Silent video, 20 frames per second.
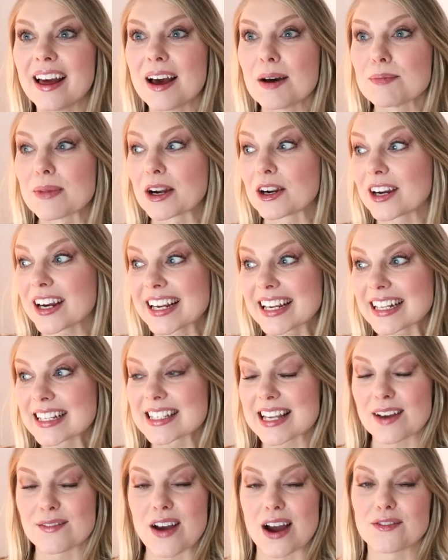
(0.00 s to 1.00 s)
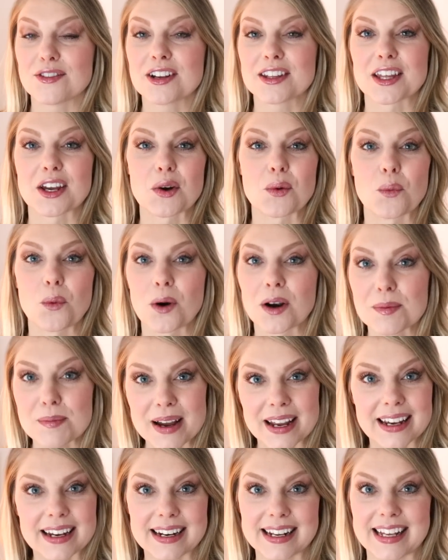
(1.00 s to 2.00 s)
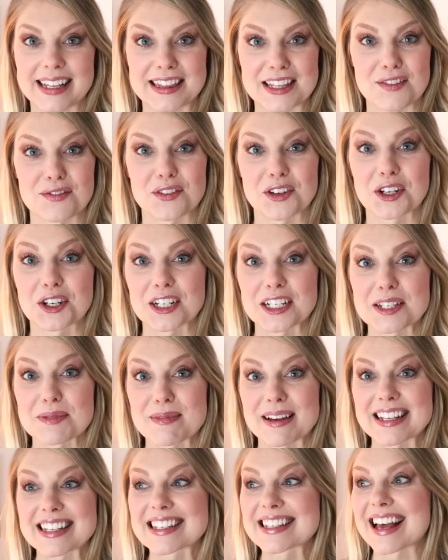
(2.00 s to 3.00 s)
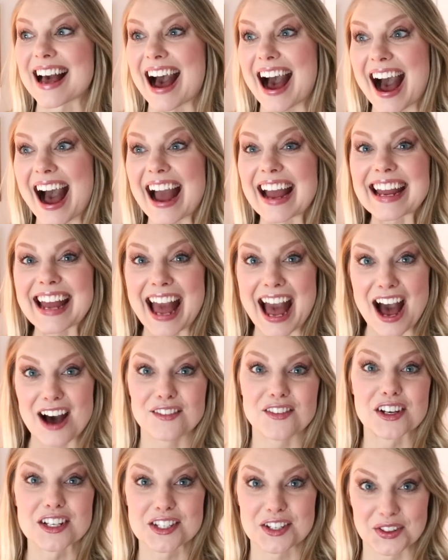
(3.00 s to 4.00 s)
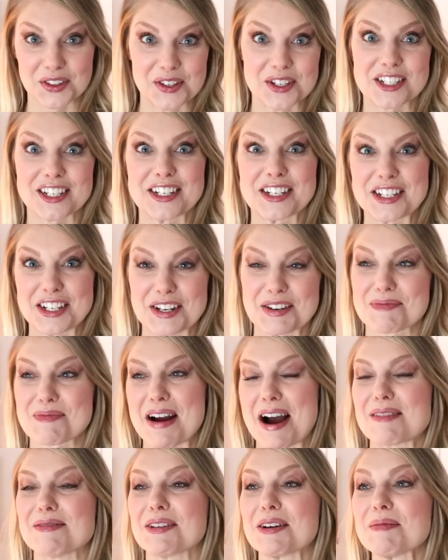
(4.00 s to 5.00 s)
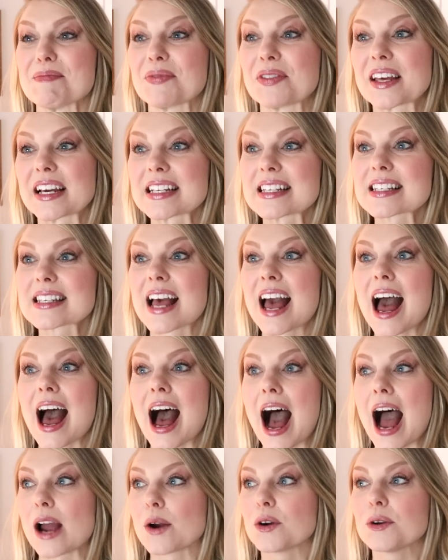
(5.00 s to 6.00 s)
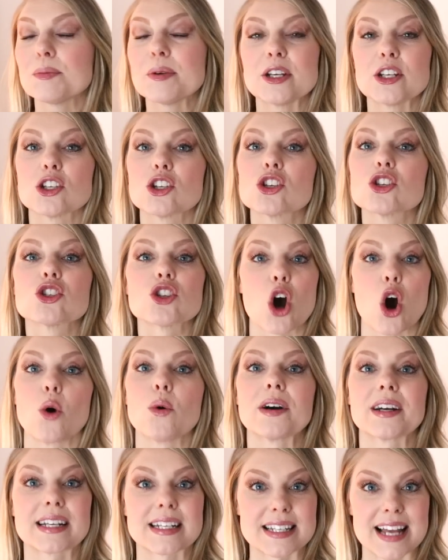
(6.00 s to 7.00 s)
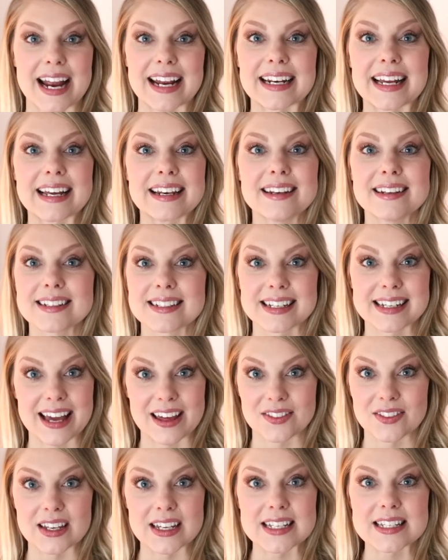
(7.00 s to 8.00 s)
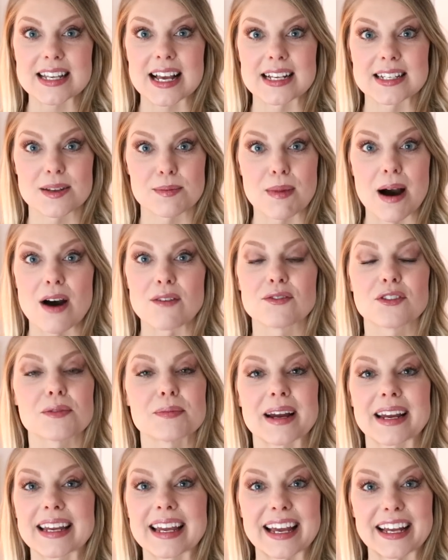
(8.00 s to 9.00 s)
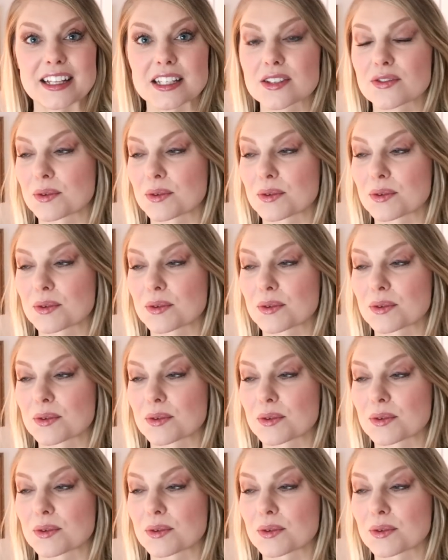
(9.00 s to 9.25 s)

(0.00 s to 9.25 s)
my grandkids have everything. What am I gonna get them for Christmas? I have a solution to your problem. This, I would be so excited to get this as a mom for my kids,